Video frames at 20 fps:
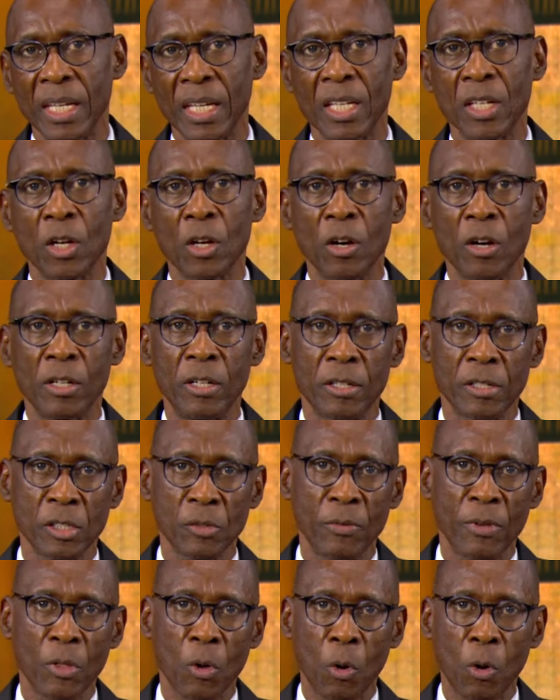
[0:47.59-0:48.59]
in
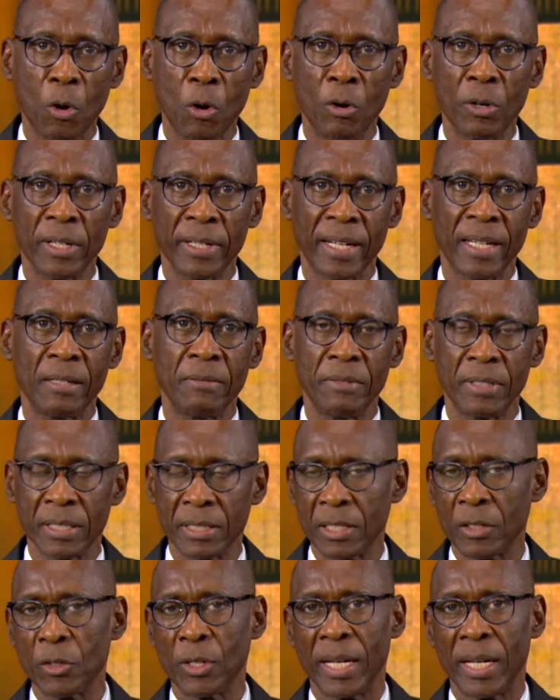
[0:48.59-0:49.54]
accordance with all relevant